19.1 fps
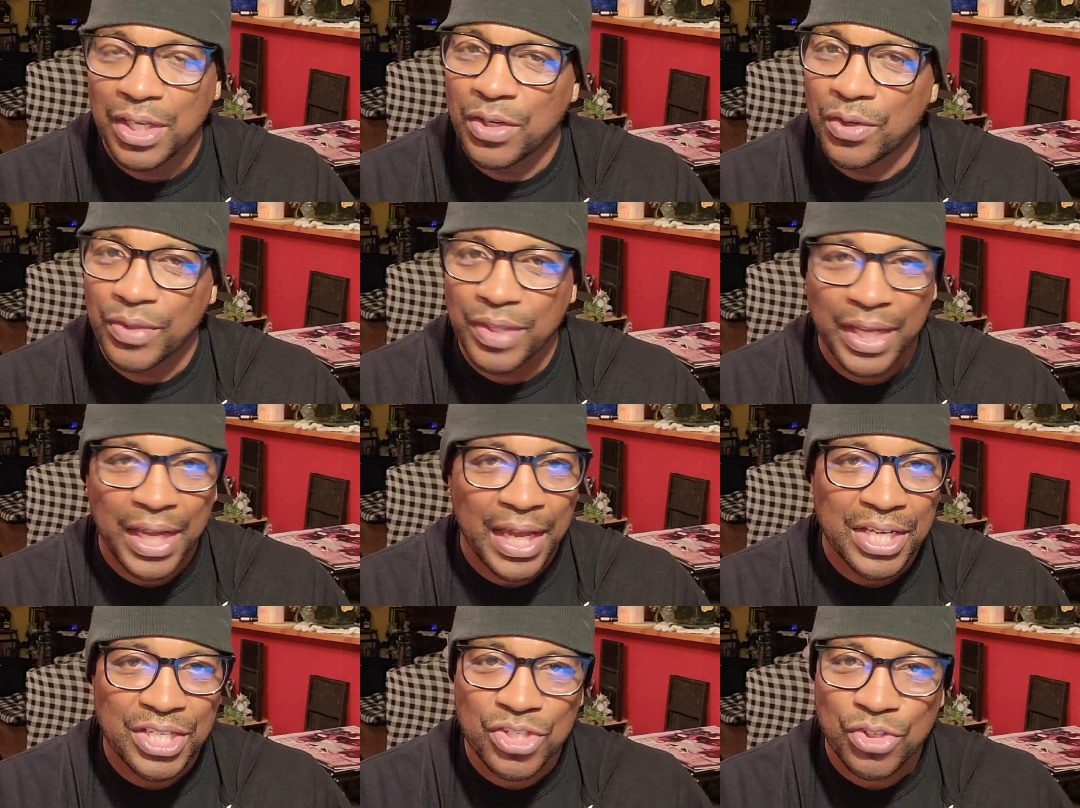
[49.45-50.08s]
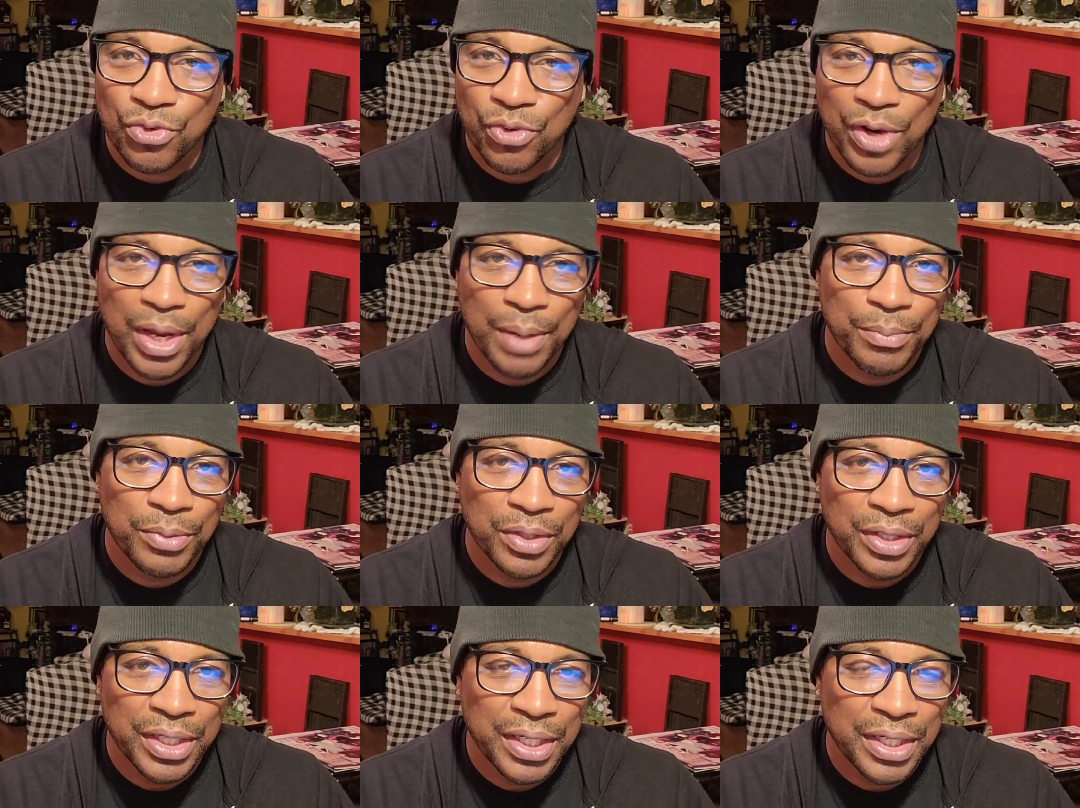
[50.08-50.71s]
you know, they got to
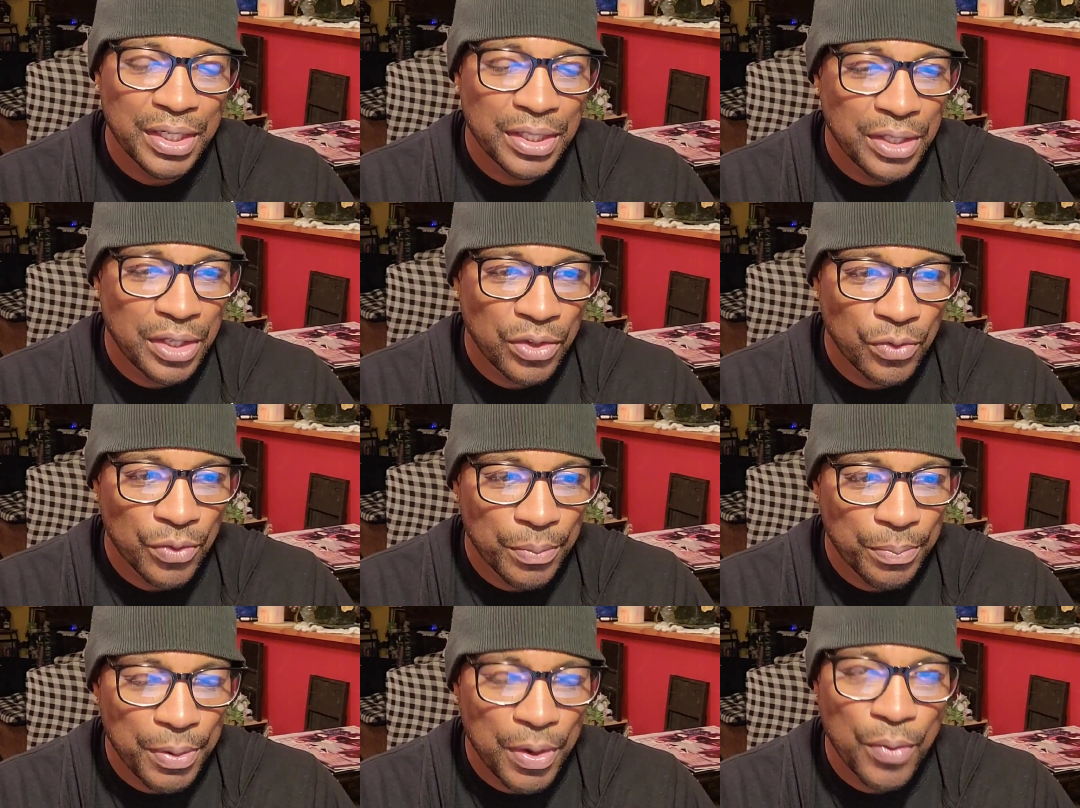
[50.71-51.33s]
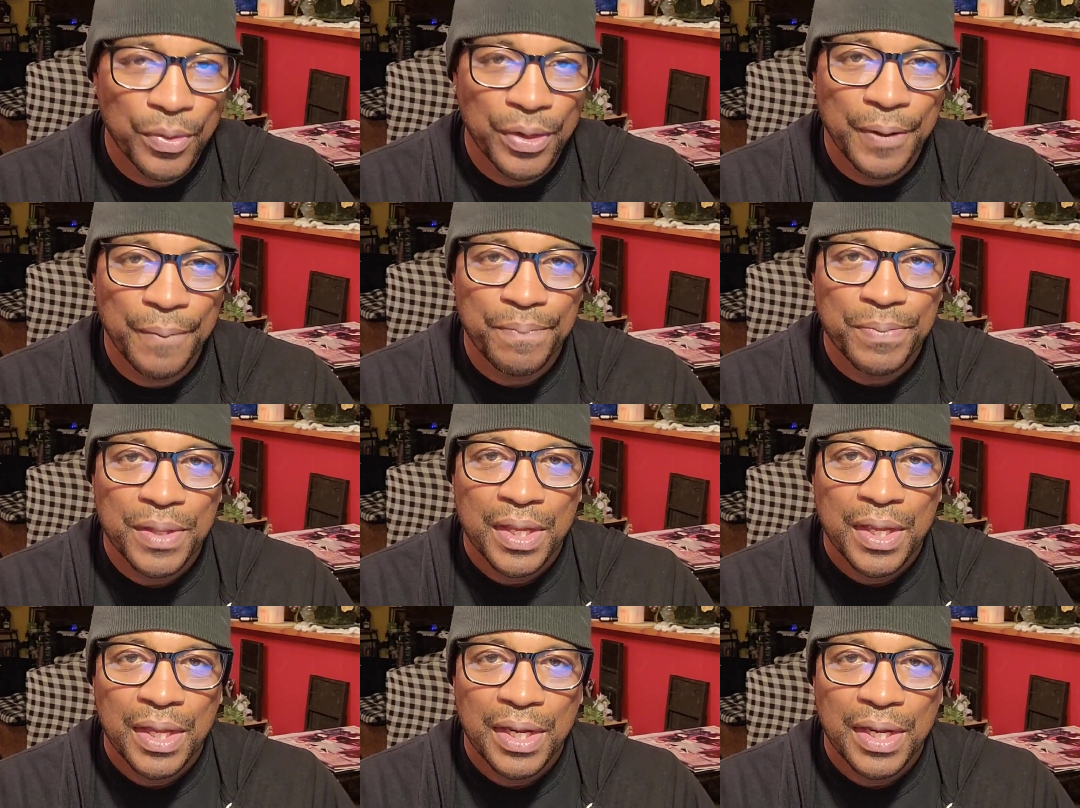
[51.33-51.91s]
scramble and get another opponent.